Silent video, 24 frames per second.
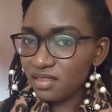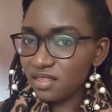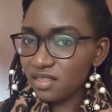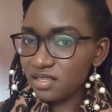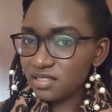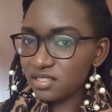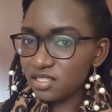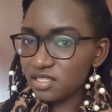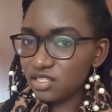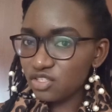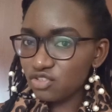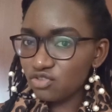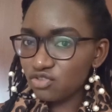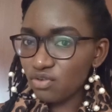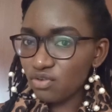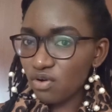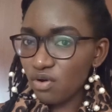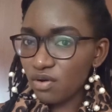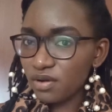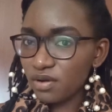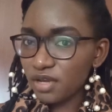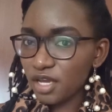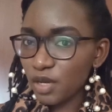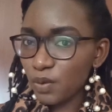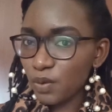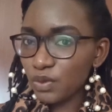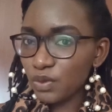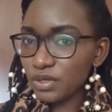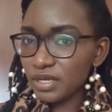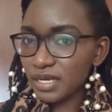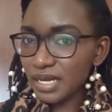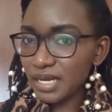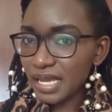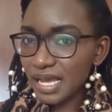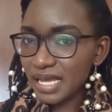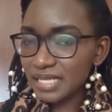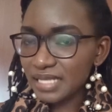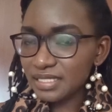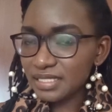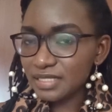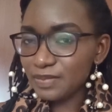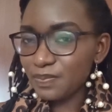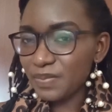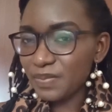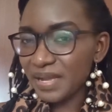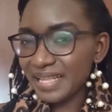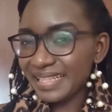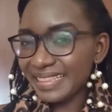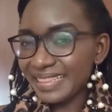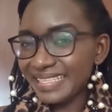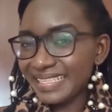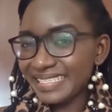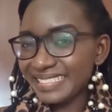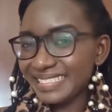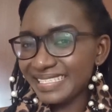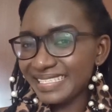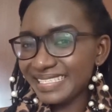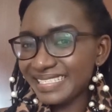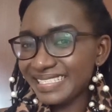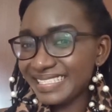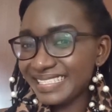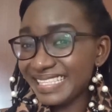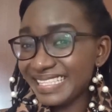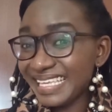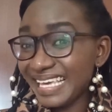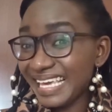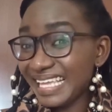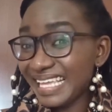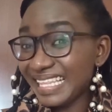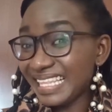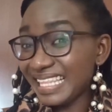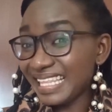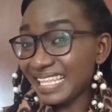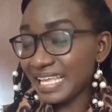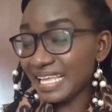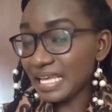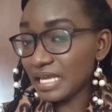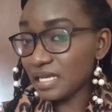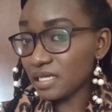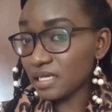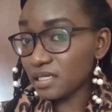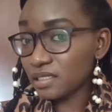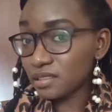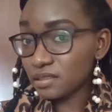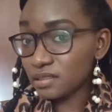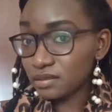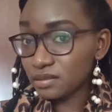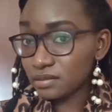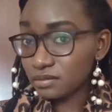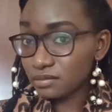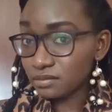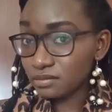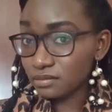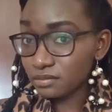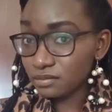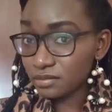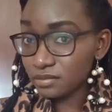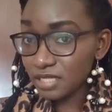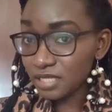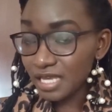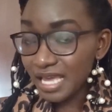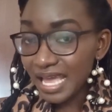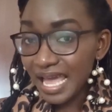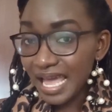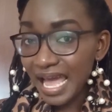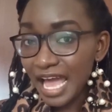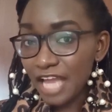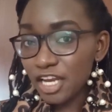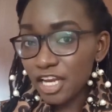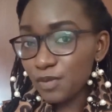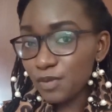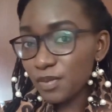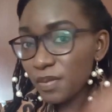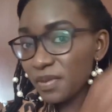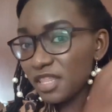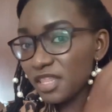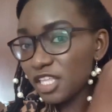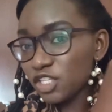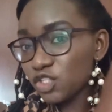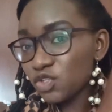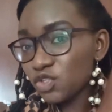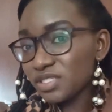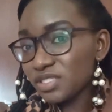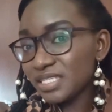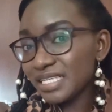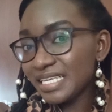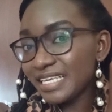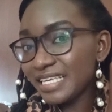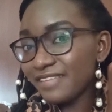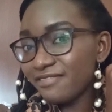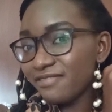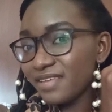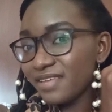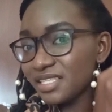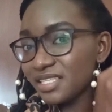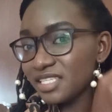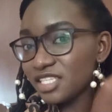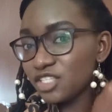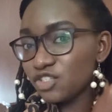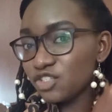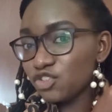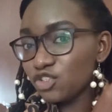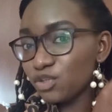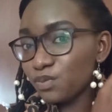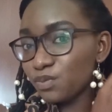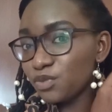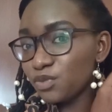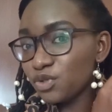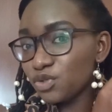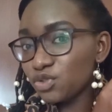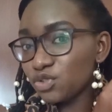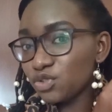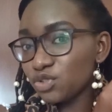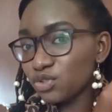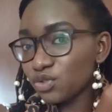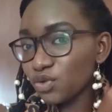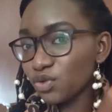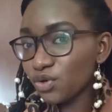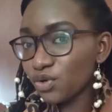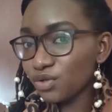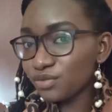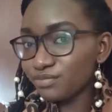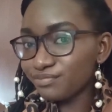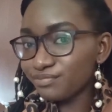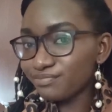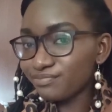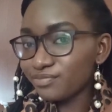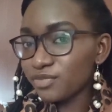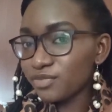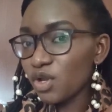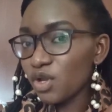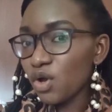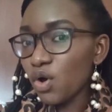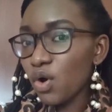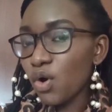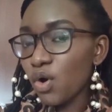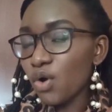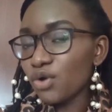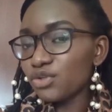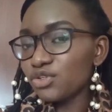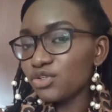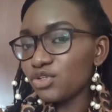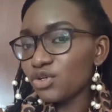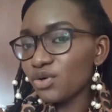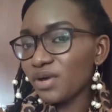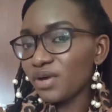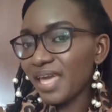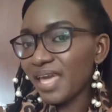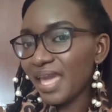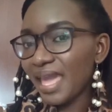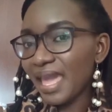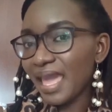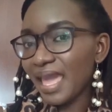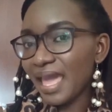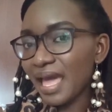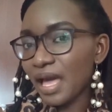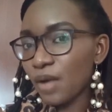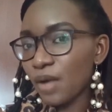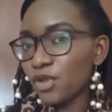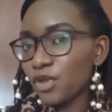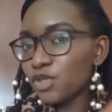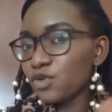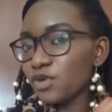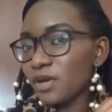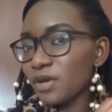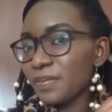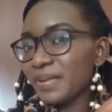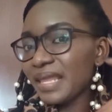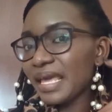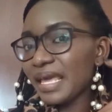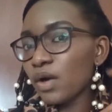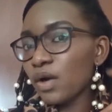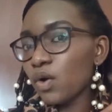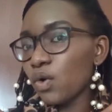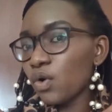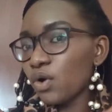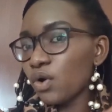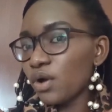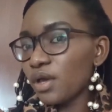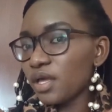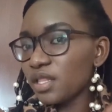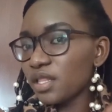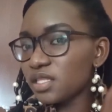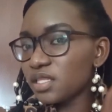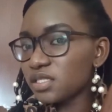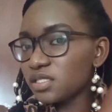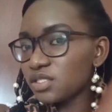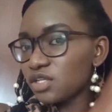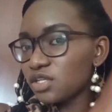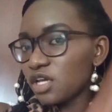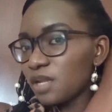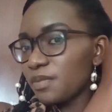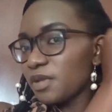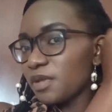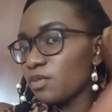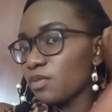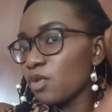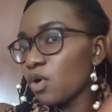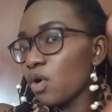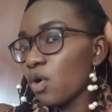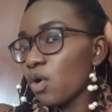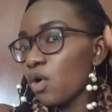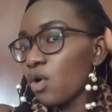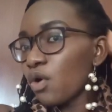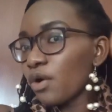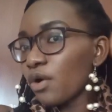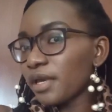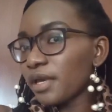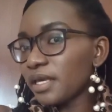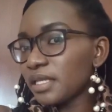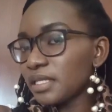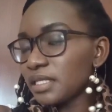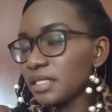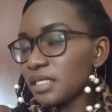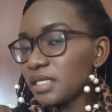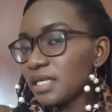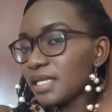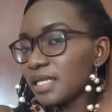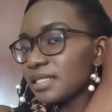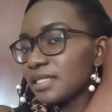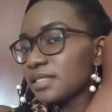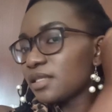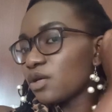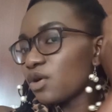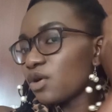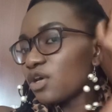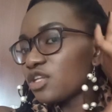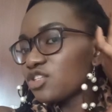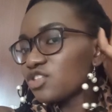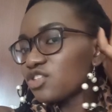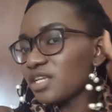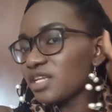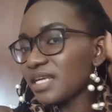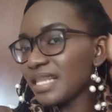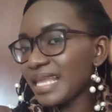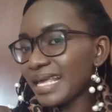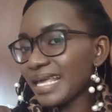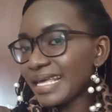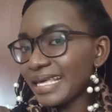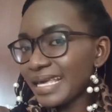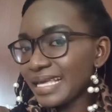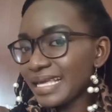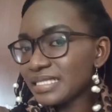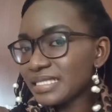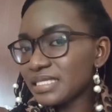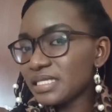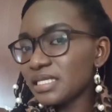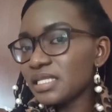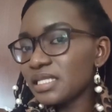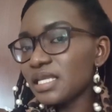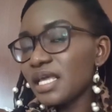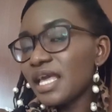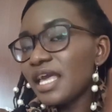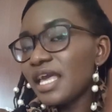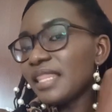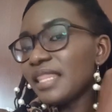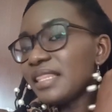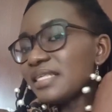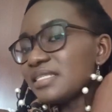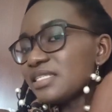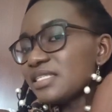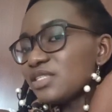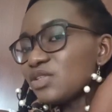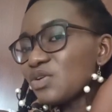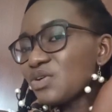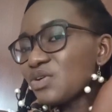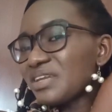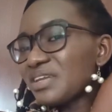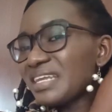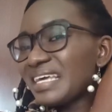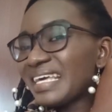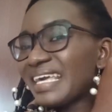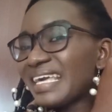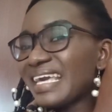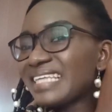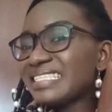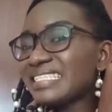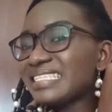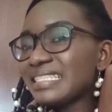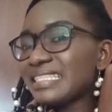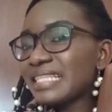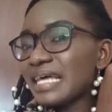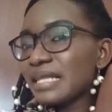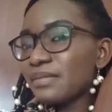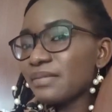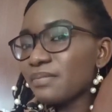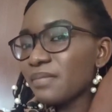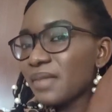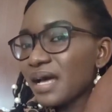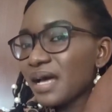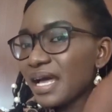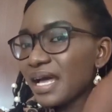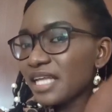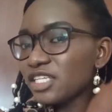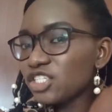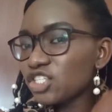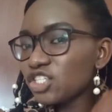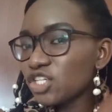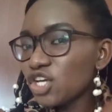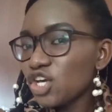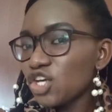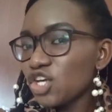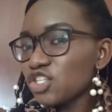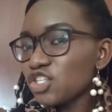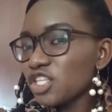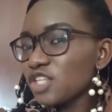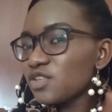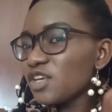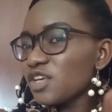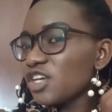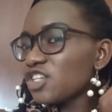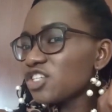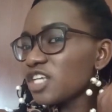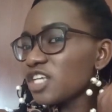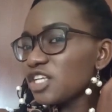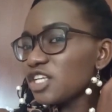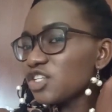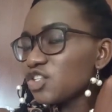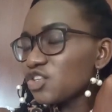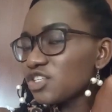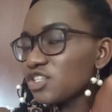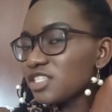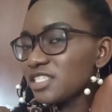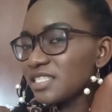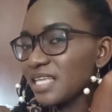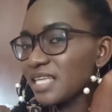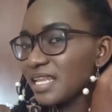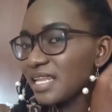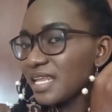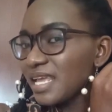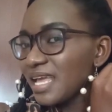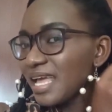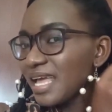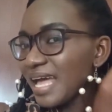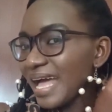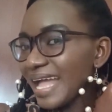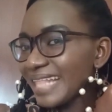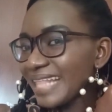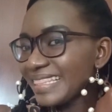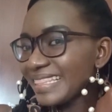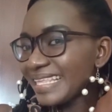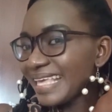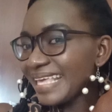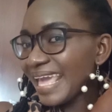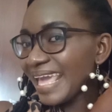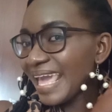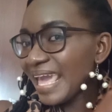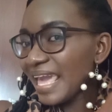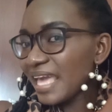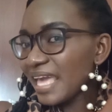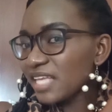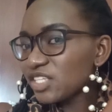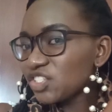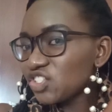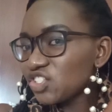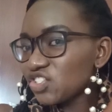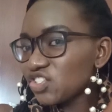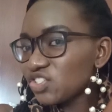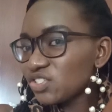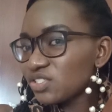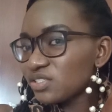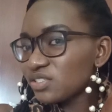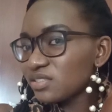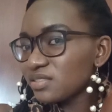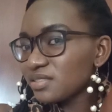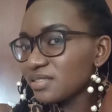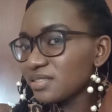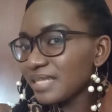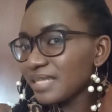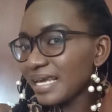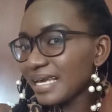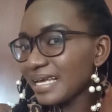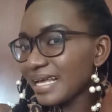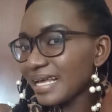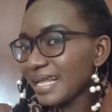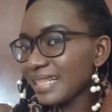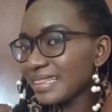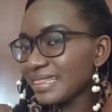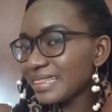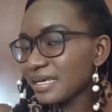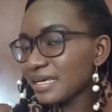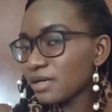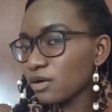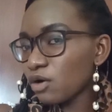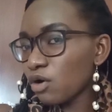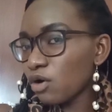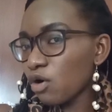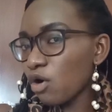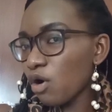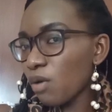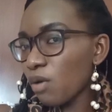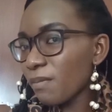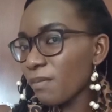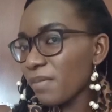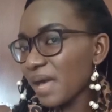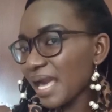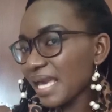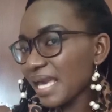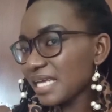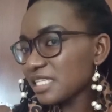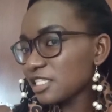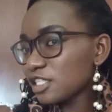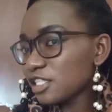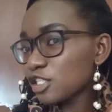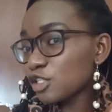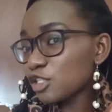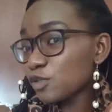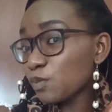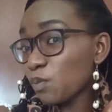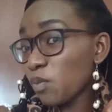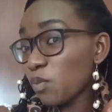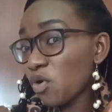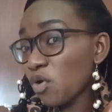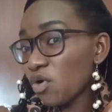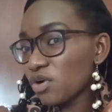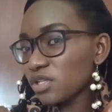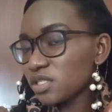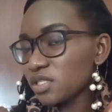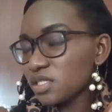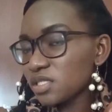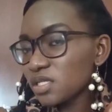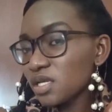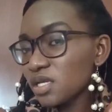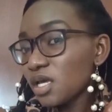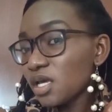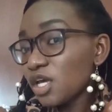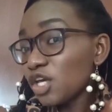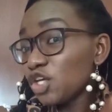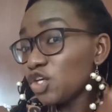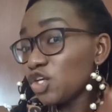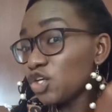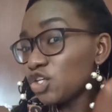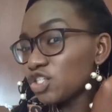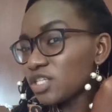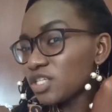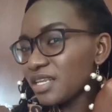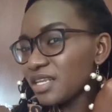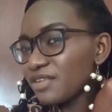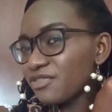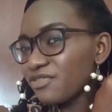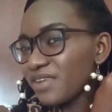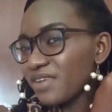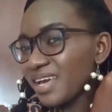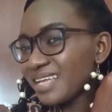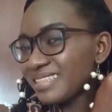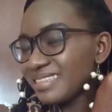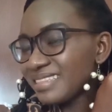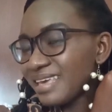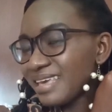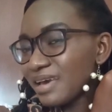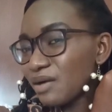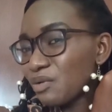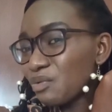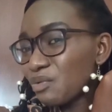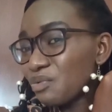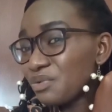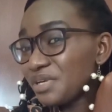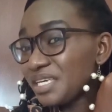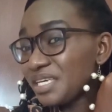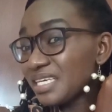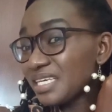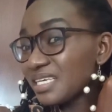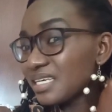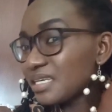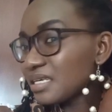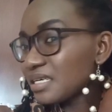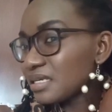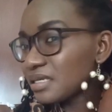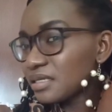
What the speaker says: this is strong, it would last, but this is thin. And remember, there's not even distribution on your hair. When you apply oil, this is going to be more oily and the oil is going to like get in. This is not going to get in that much. So that's why I usually notice that at the edge, like at the combined spot, you usually find they are weak.